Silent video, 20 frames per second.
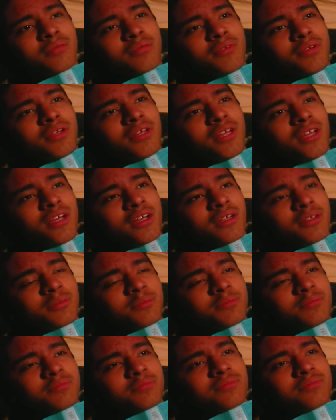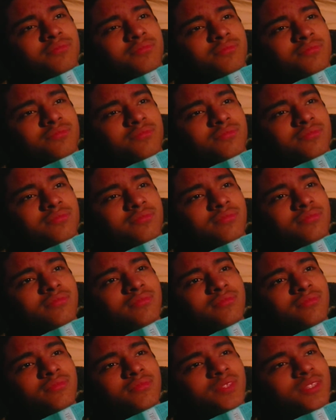But yeah,
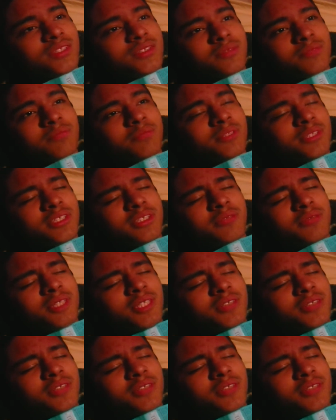it pisses me